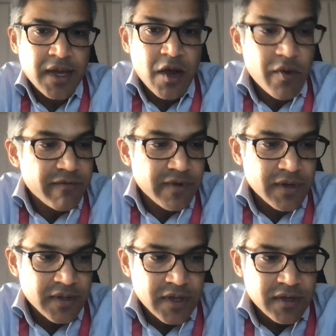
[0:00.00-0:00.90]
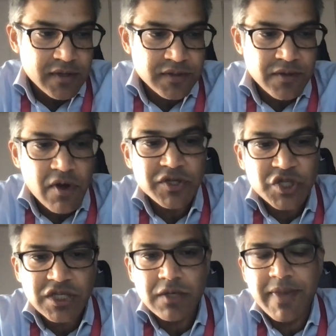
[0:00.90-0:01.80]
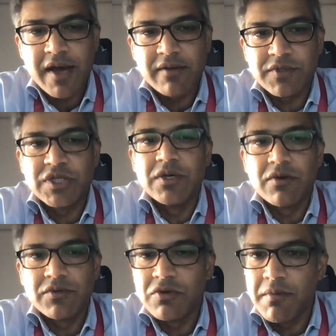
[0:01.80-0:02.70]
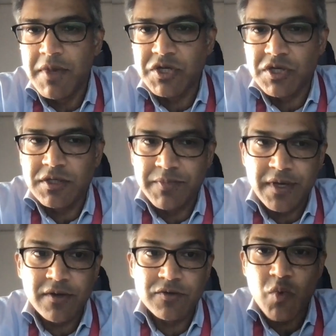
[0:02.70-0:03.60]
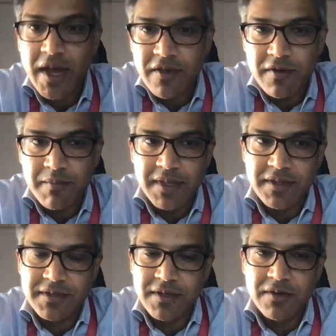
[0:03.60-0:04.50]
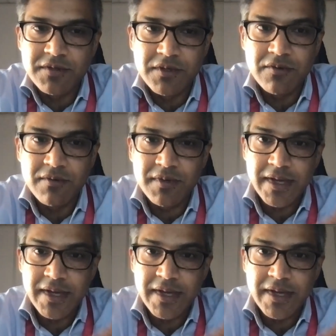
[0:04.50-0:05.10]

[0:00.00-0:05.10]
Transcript: However, it is not just about CO2 emissions, because where you emit the CO2,